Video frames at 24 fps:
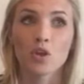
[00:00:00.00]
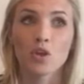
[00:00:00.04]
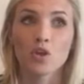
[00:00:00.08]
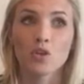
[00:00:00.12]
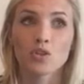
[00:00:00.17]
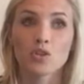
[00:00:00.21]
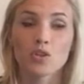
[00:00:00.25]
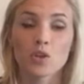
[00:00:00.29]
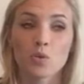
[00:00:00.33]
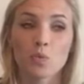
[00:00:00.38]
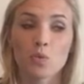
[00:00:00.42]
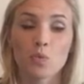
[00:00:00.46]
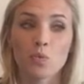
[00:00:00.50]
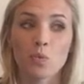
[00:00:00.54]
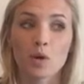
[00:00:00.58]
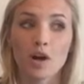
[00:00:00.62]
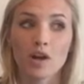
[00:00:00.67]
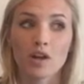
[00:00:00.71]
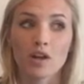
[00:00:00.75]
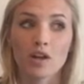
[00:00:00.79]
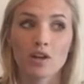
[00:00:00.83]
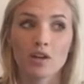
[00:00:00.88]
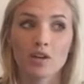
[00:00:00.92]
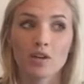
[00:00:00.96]
So
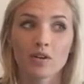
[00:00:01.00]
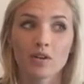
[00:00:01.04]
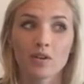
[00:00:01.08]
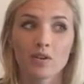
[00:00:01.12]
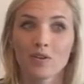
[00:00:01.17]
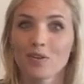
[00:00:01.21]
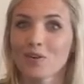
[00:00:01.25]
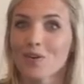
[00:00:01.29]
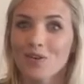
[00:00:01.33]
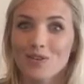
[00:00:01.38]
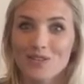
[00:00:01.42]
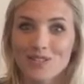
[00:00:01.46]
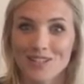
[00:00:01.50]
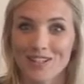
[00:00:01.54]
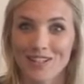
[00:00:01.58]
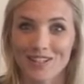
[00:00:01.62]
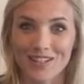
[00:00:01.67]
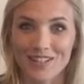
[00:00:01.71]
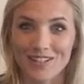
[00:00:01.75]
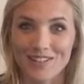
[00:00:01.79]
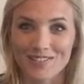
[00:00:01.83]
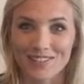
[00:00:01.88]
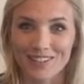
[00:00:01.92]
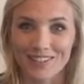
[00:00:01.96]
what was I
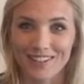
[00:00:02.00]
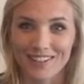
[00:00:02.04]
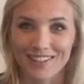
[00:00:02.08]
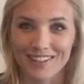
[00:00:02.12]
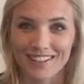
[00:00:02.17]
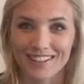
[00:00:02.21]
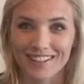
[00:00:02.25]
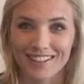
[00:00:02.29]
talking about?